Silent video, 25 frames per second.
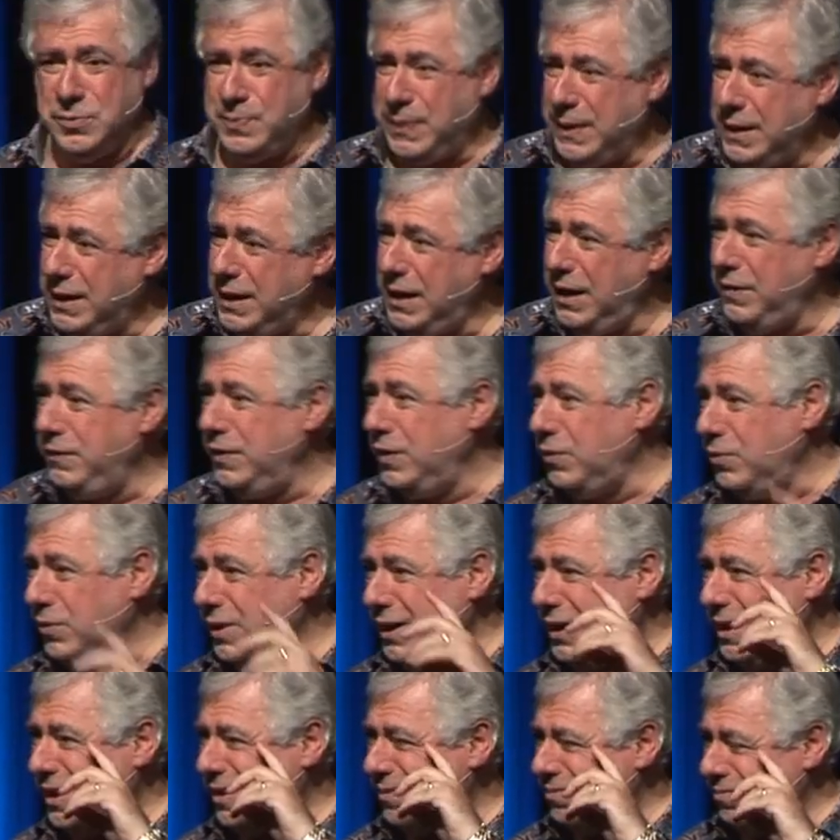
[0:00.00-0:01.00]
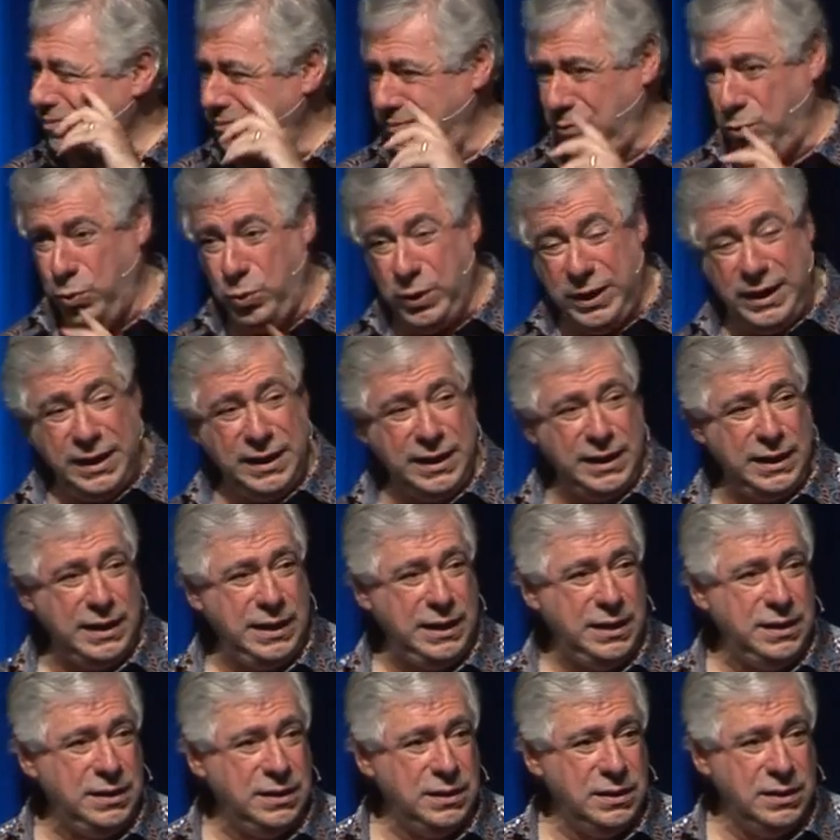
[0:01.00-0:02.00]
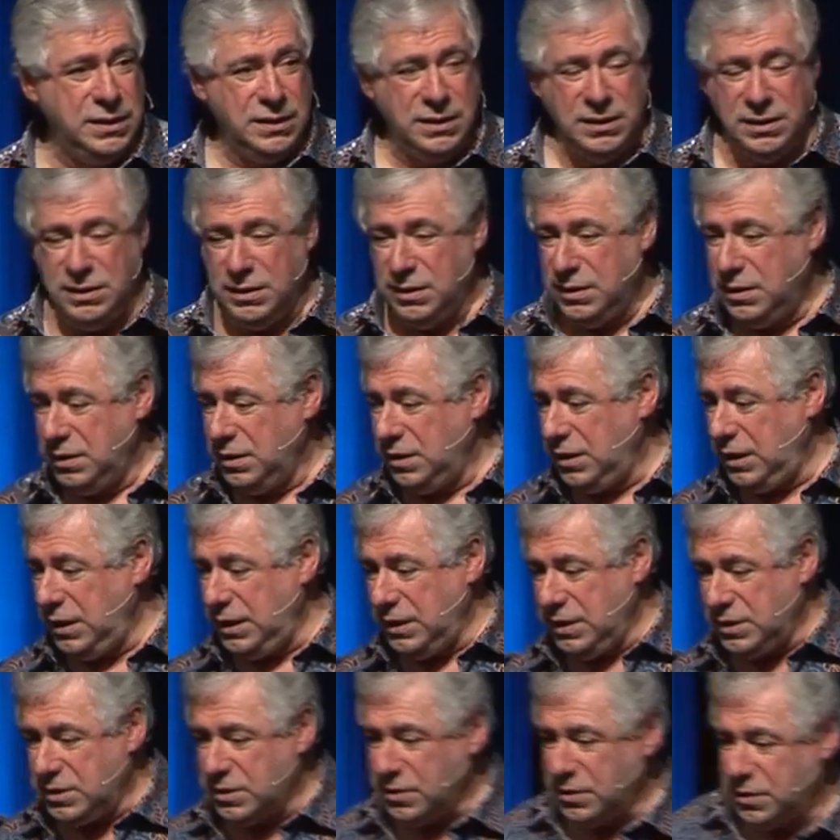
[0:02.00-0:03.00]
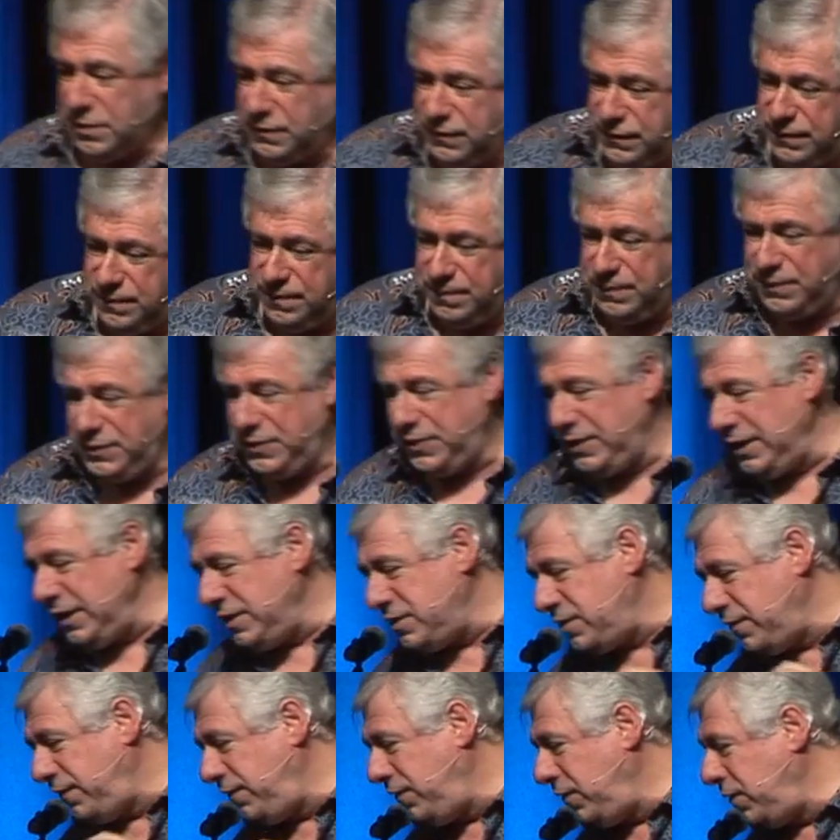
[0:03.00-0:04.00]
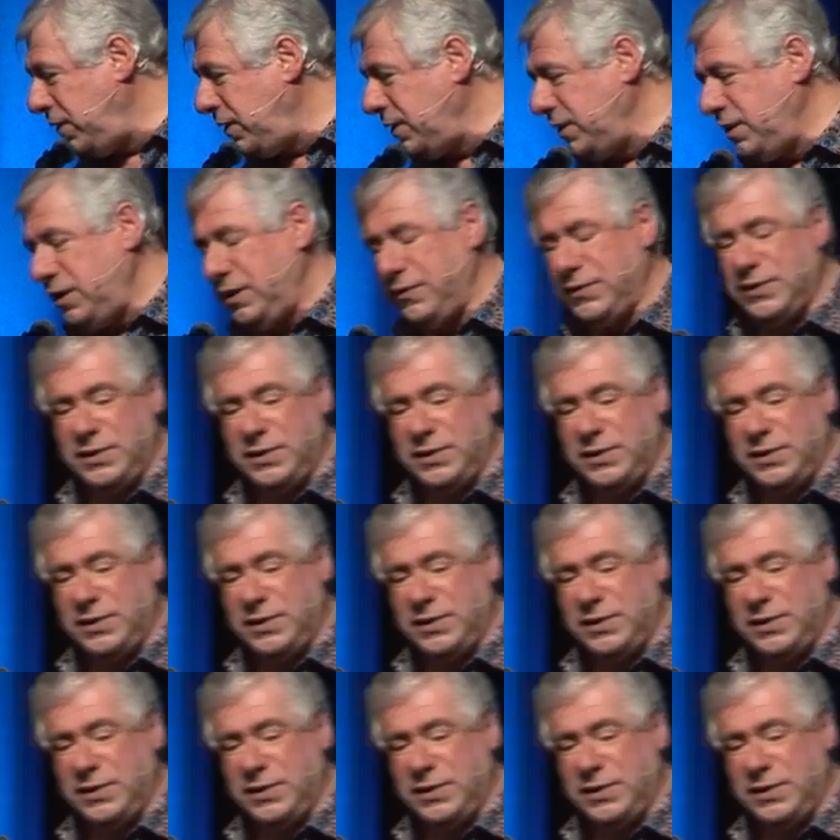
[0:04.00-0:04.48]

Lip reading: behaving really weirdly, and he sort of, things are falling off.